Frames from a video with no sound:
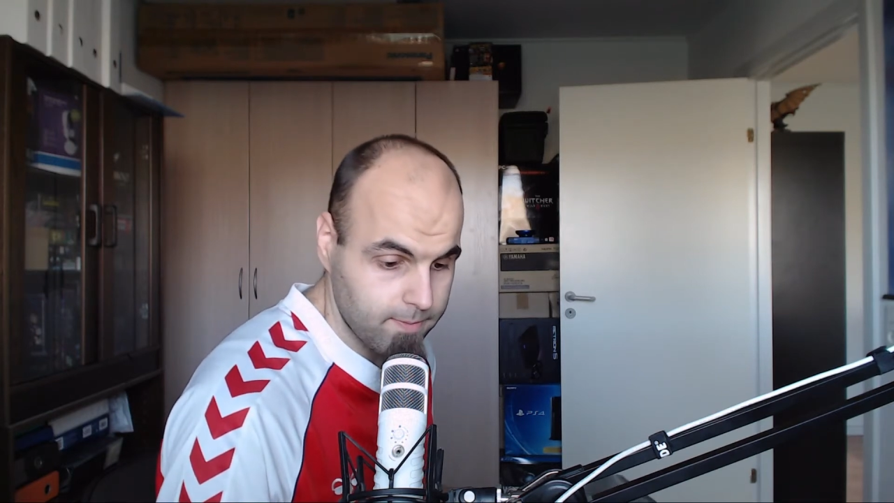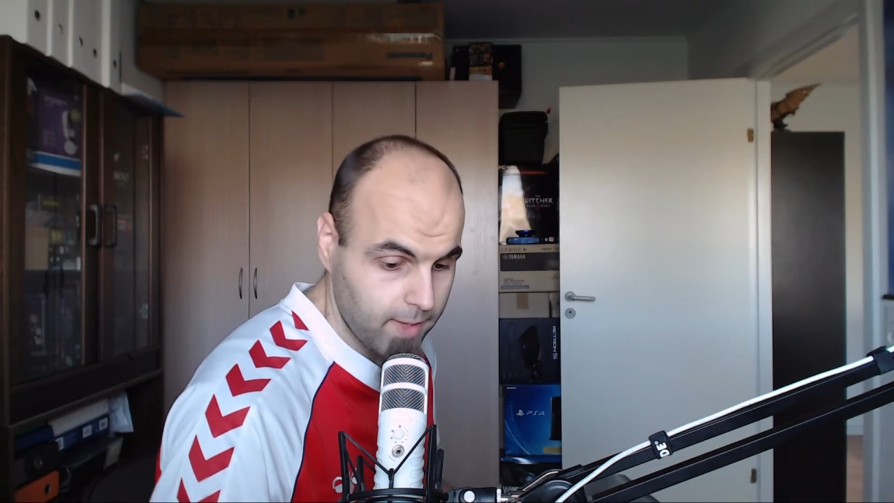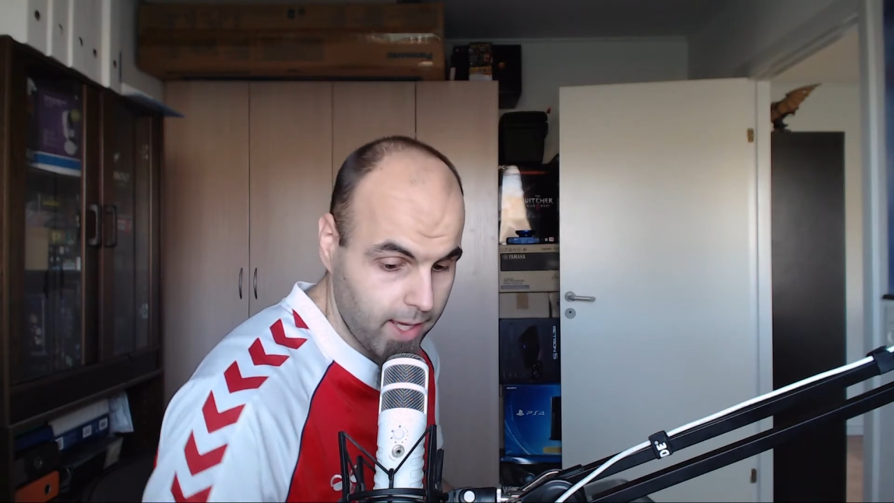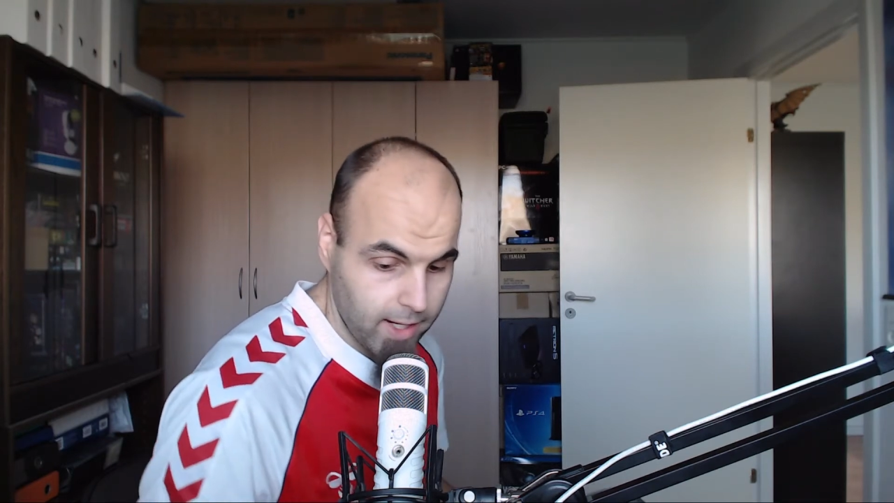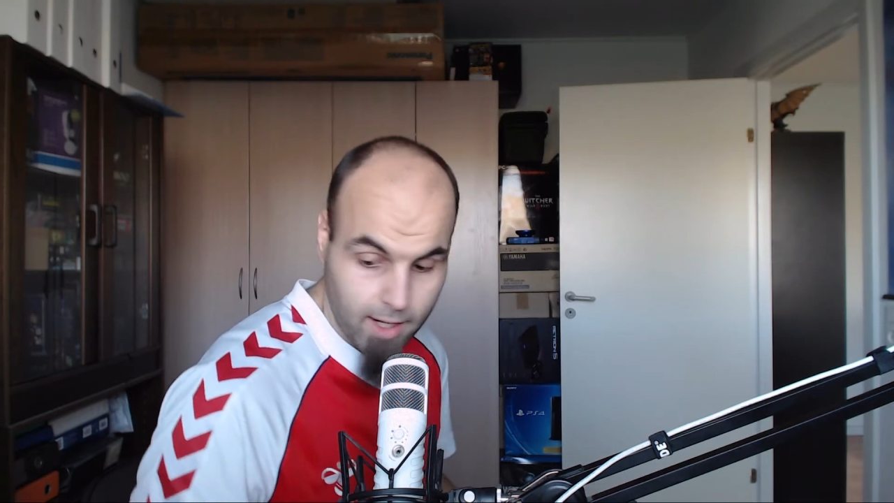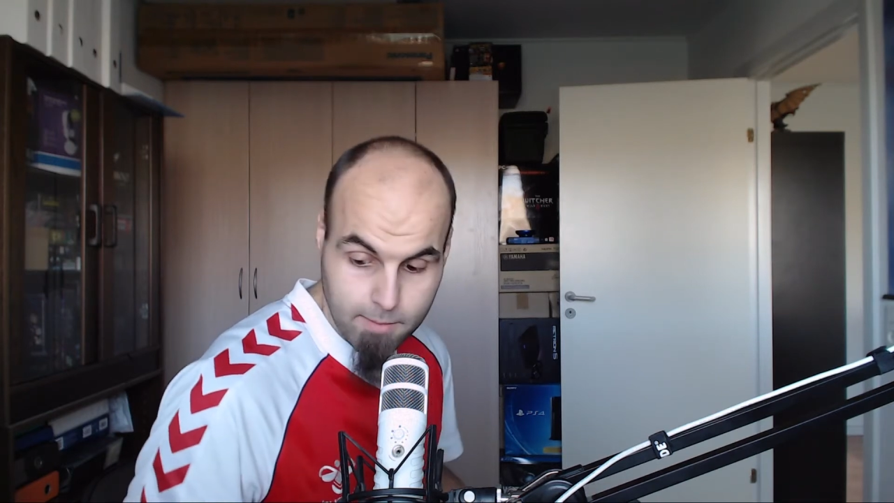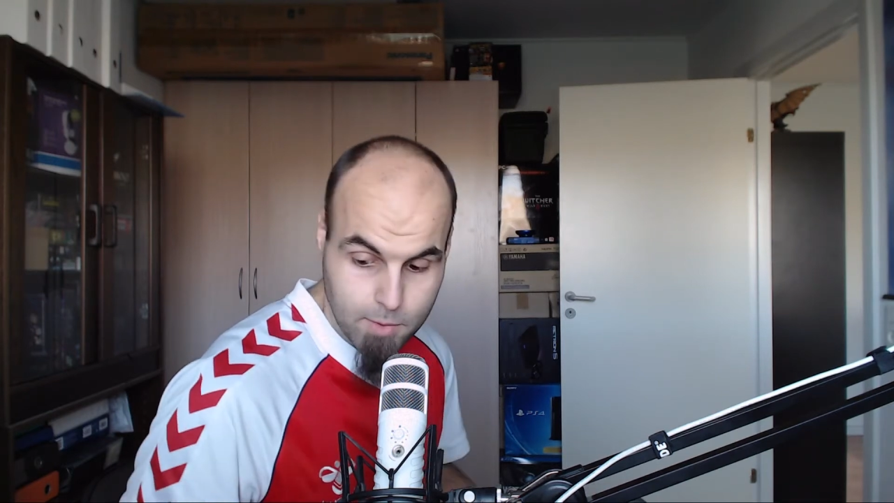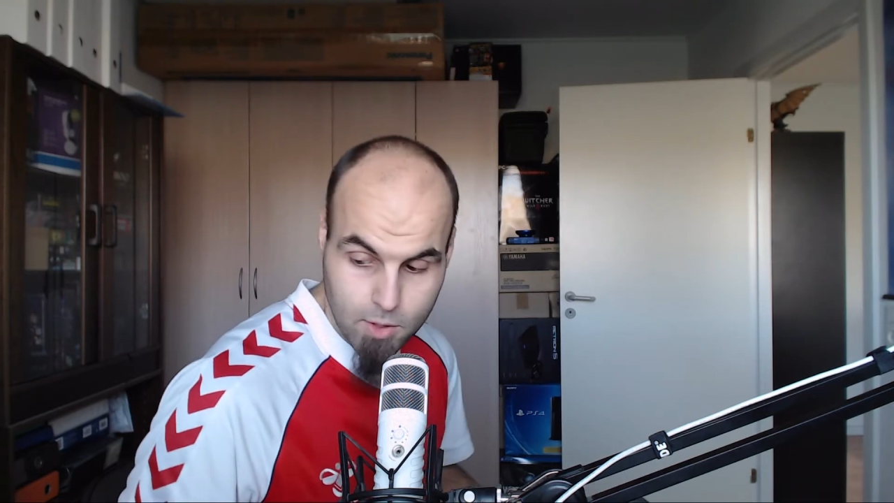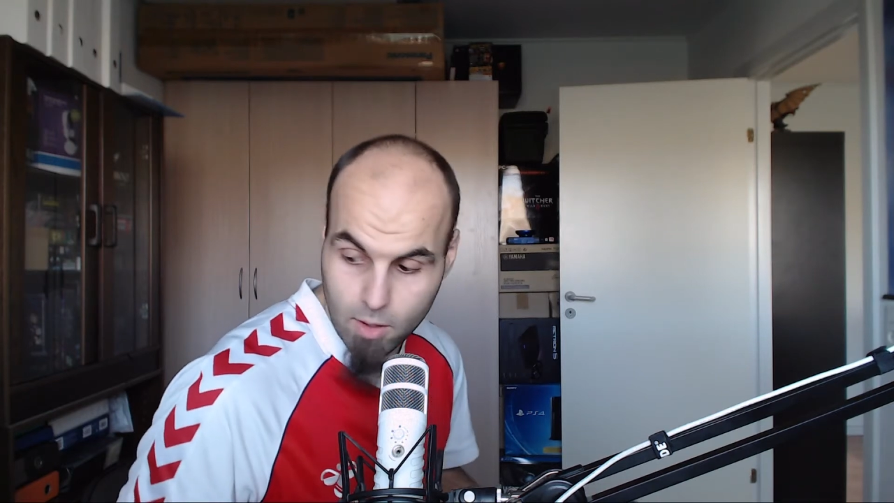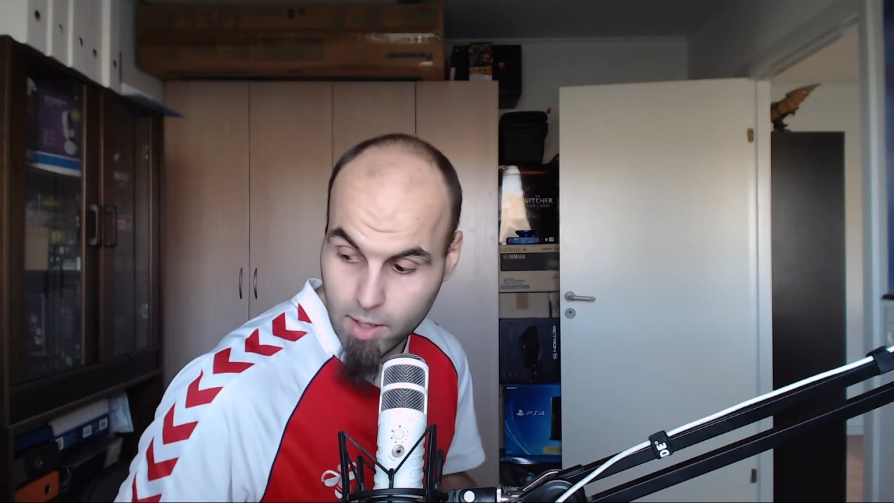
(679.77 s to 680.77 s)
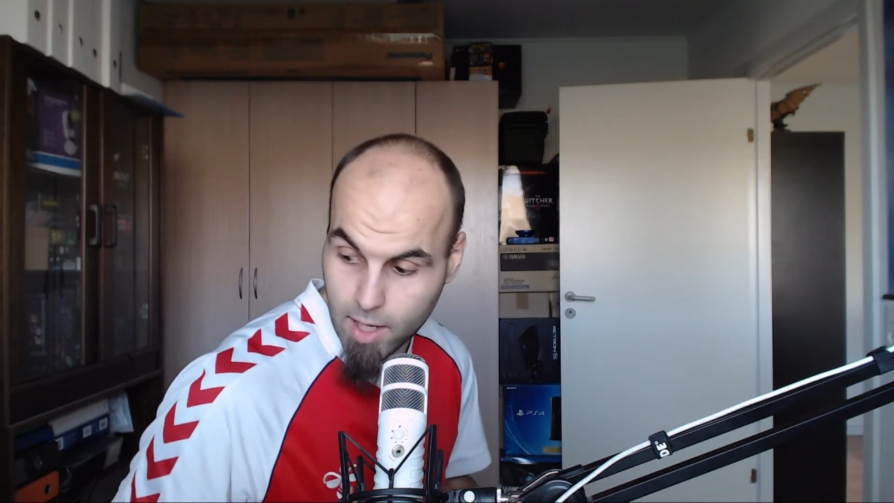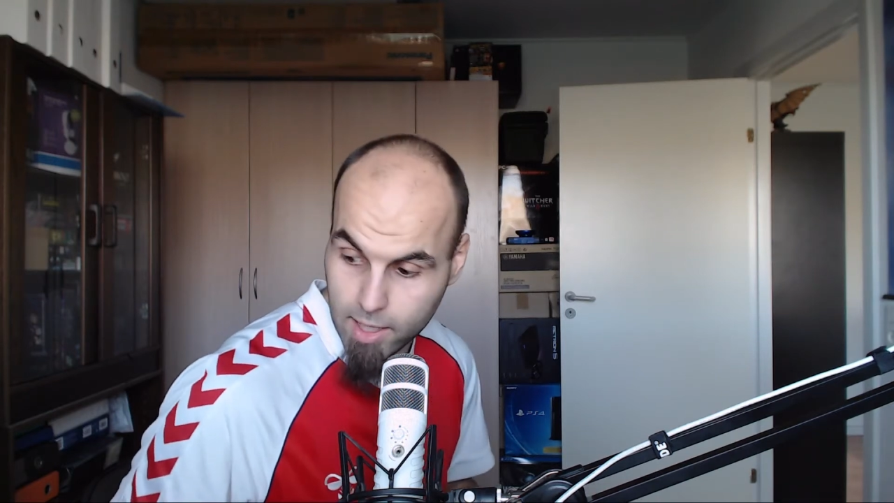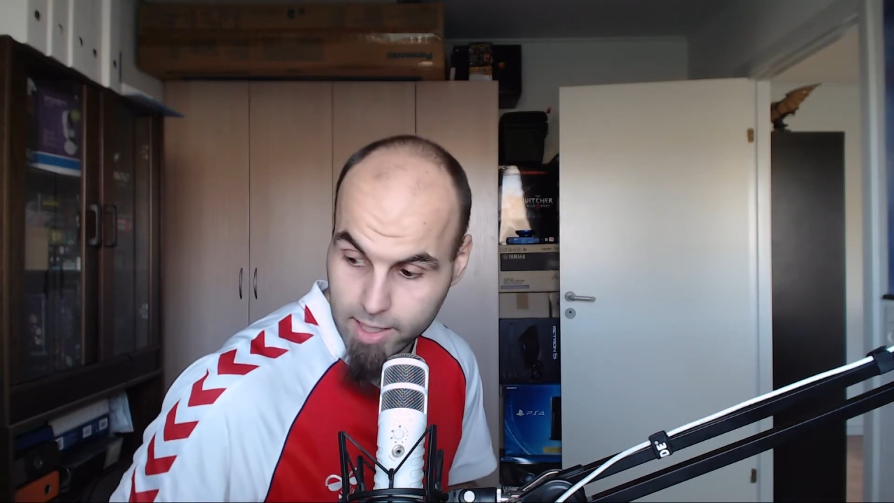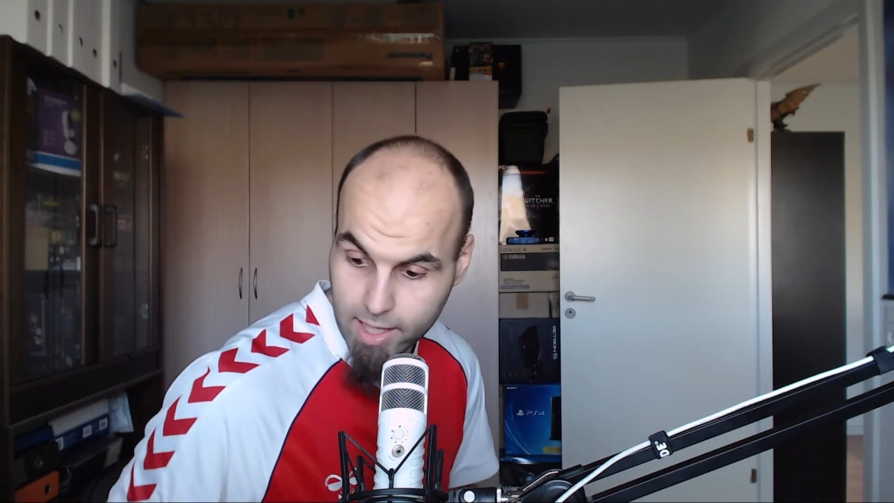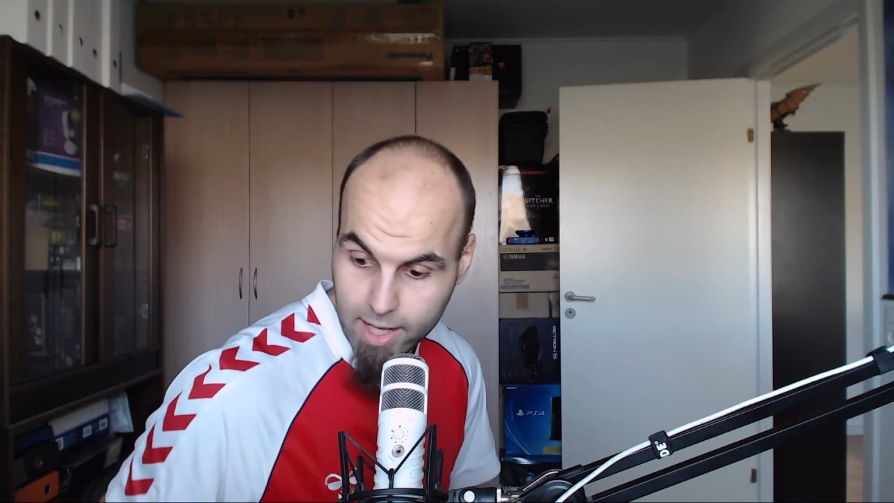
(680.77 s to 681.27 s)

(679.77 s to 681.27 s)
and I'm sorry